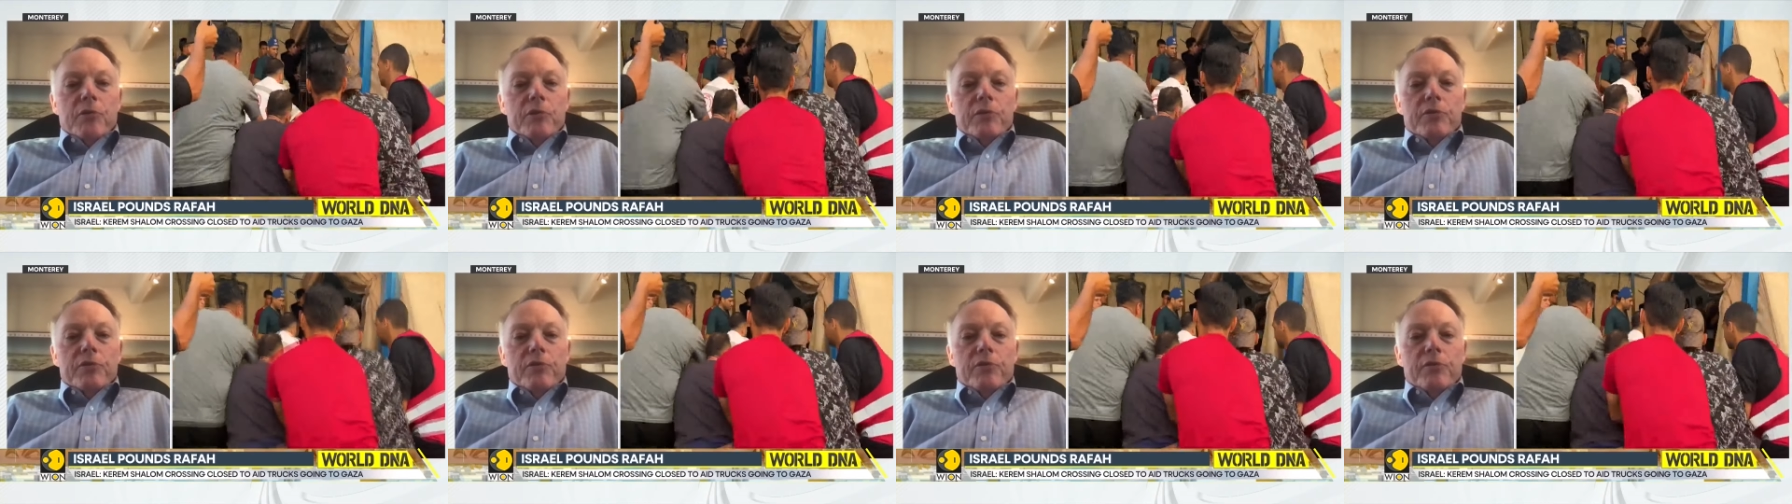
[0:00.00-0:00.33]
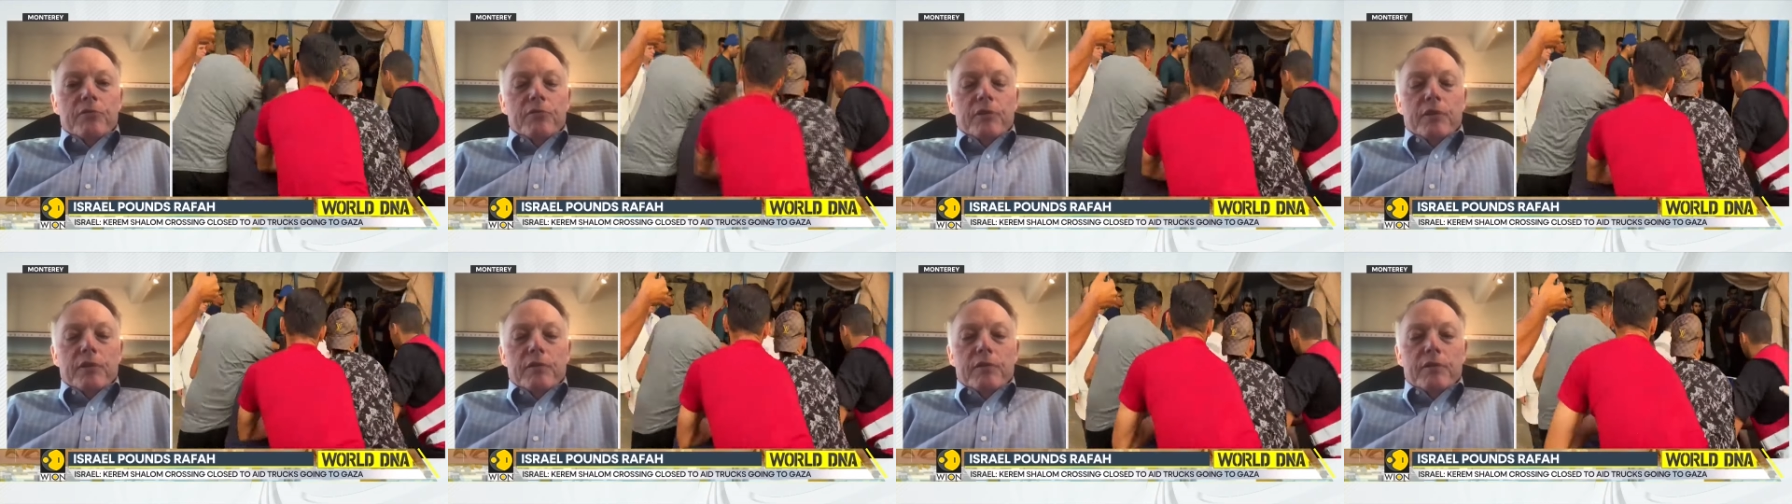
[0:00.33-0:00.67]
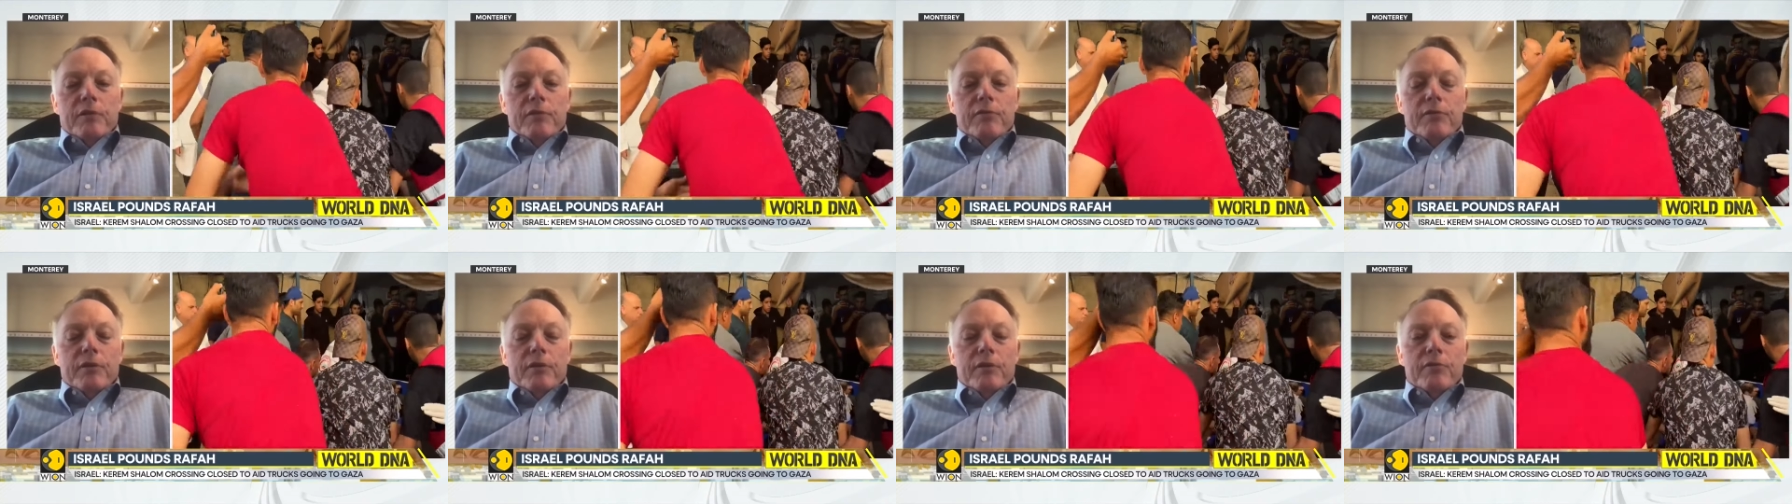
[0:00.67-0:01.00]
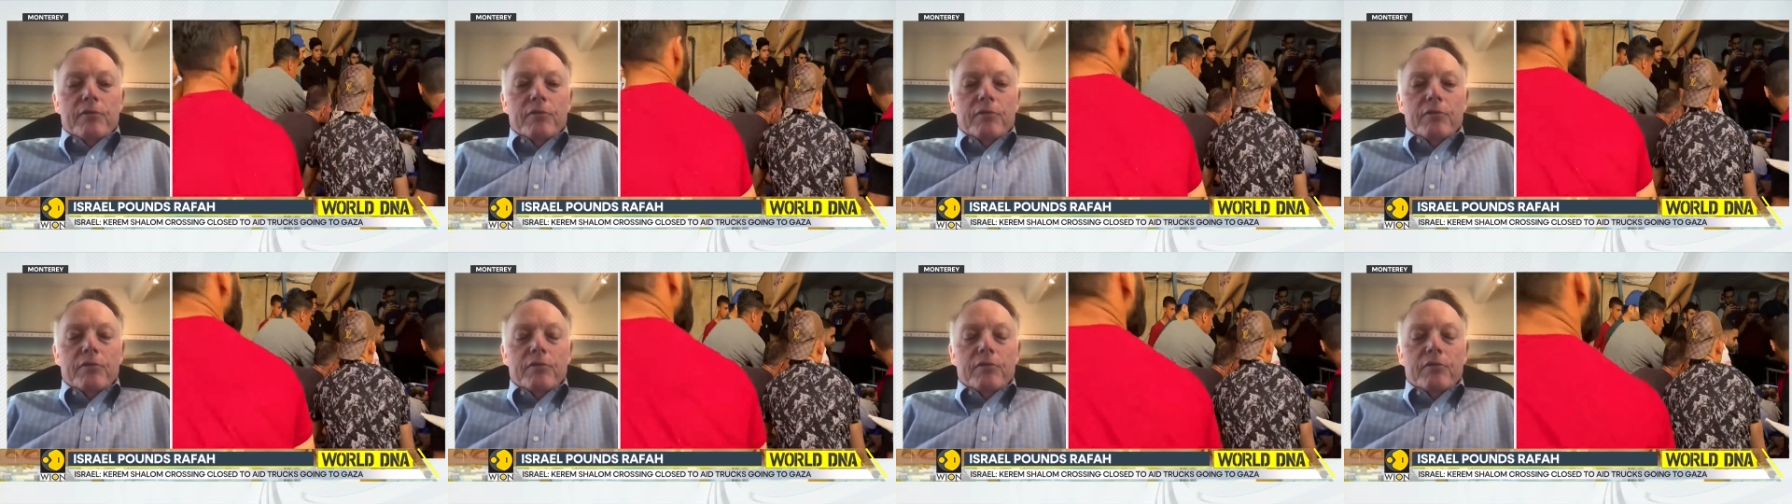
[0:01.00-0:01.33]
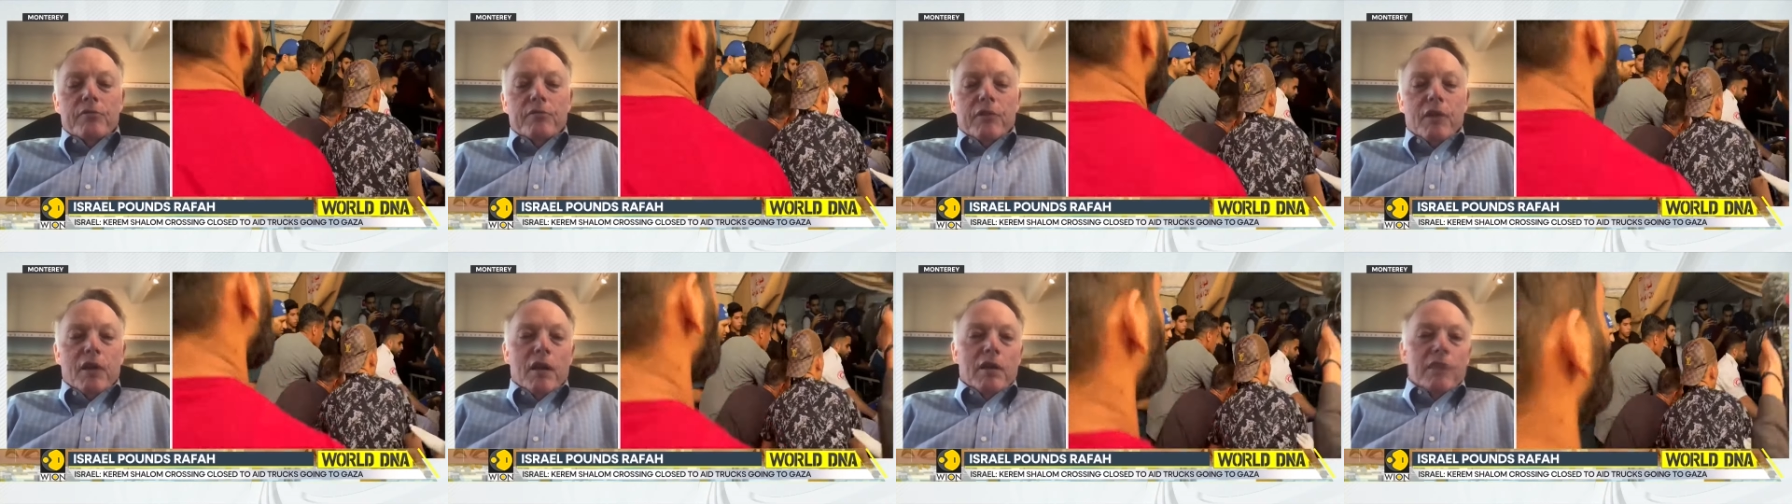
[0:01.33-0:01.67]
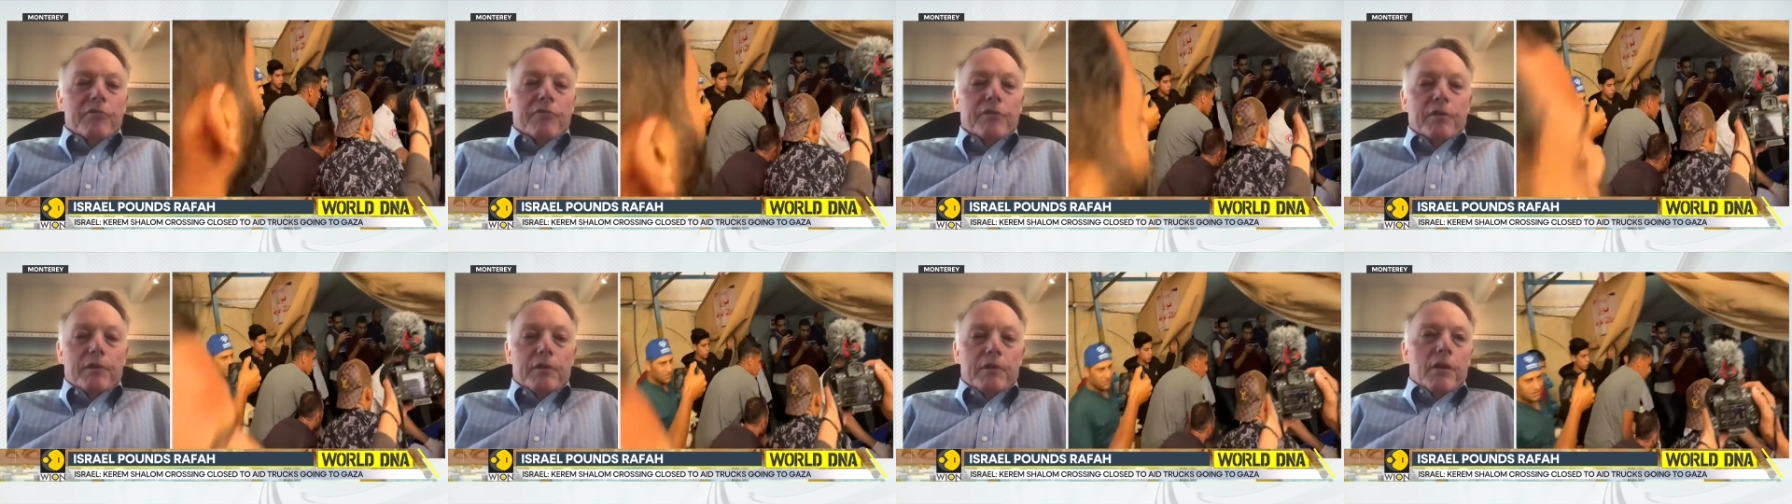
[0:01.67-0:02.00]
which is that the citizens of
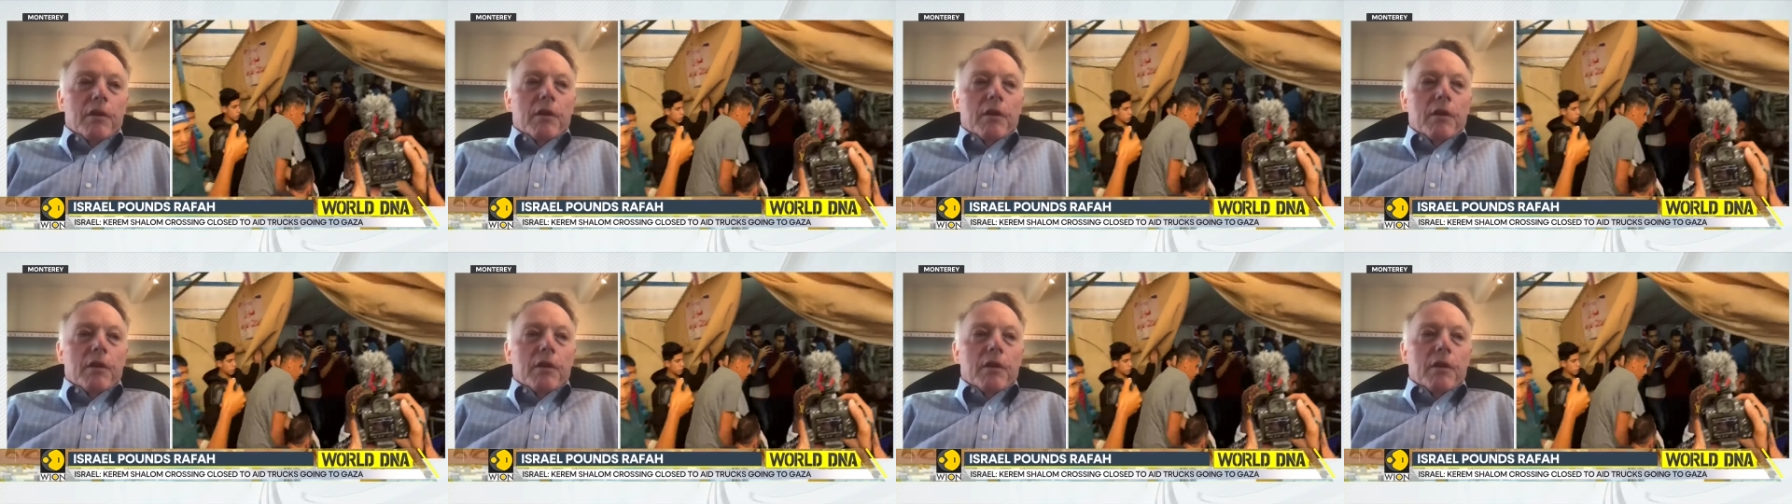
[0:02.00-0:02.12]
Rafah